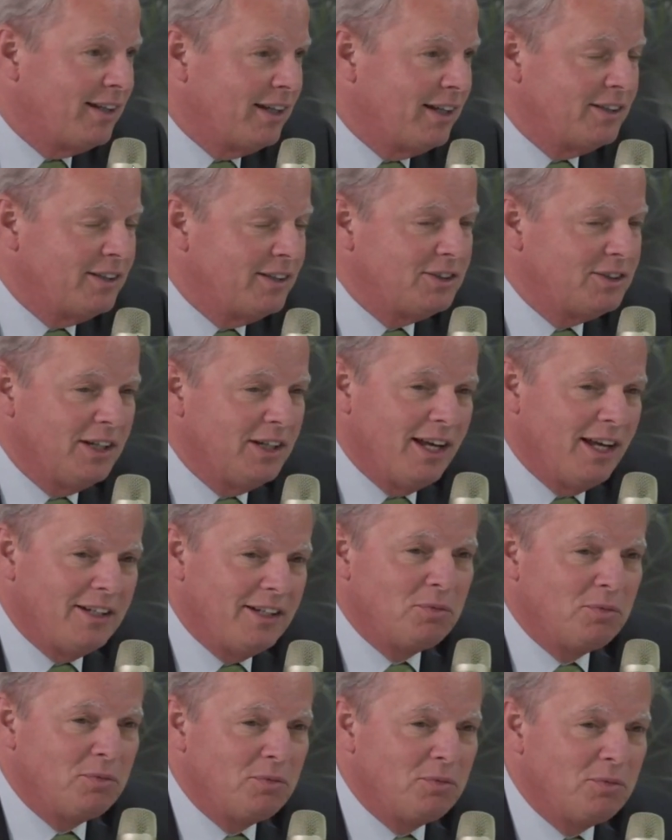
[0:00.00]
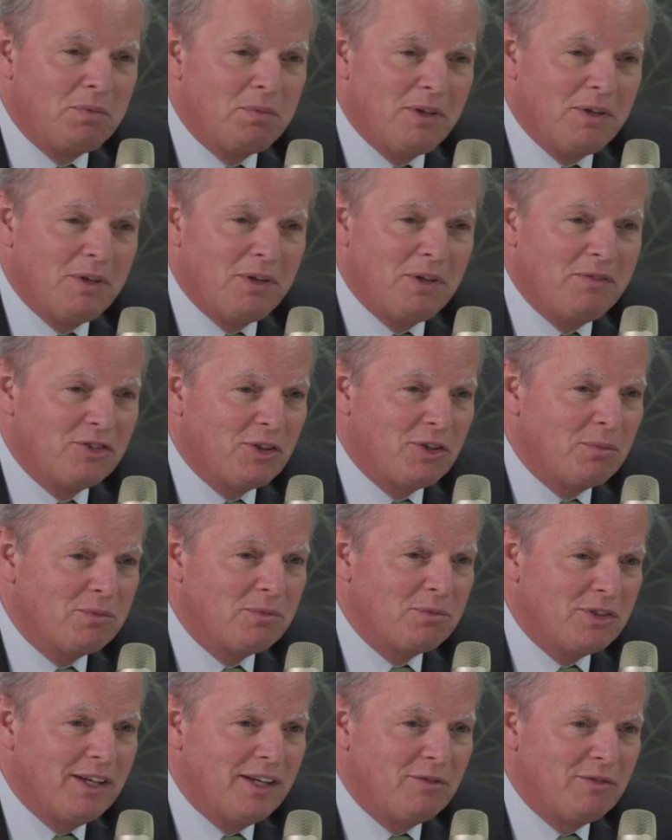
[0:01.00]
this would be
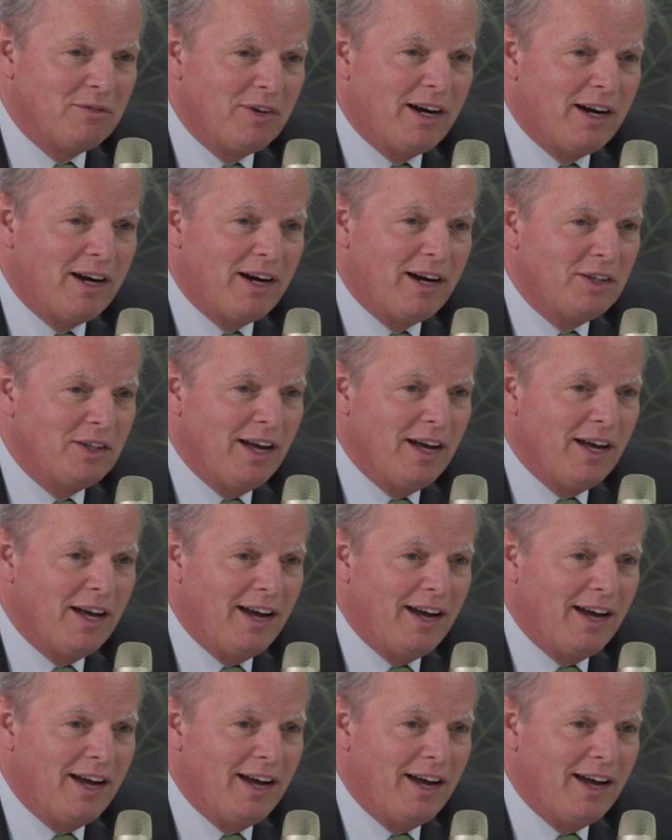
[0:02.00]
something very